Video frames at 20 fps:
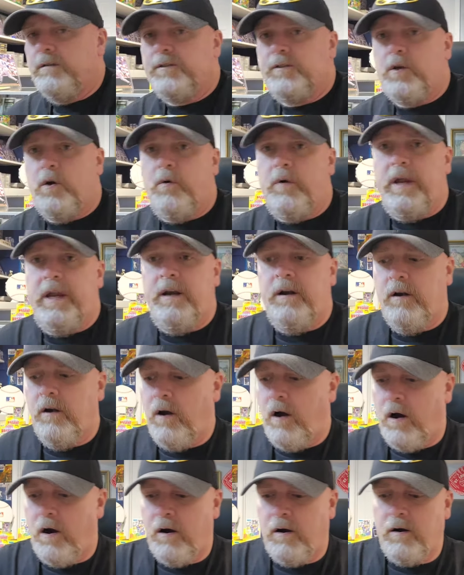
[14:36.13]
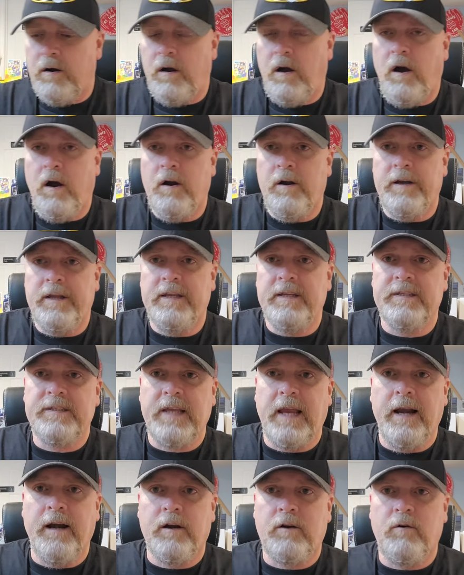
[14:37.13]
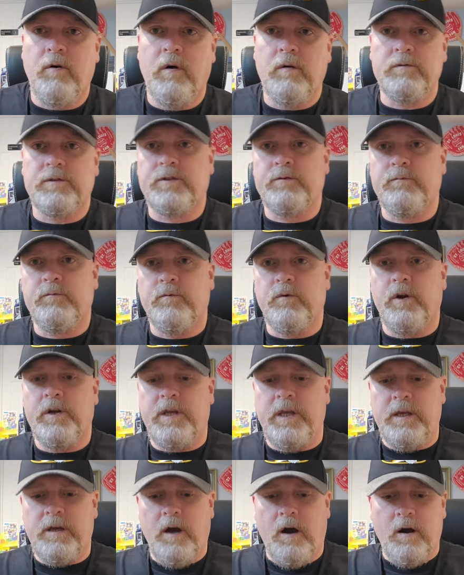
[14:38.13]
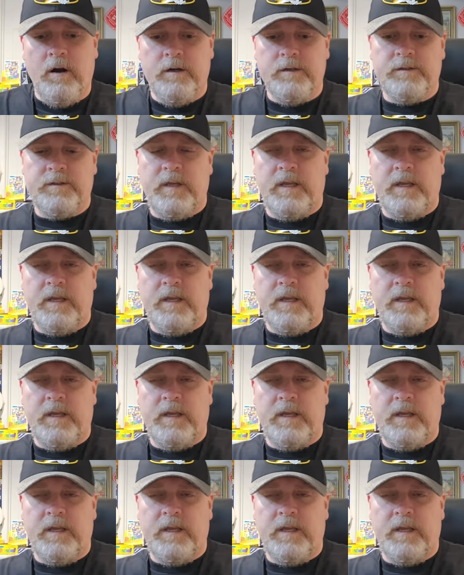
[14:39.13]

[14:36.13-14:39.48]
So here are his air quotes rookie cards,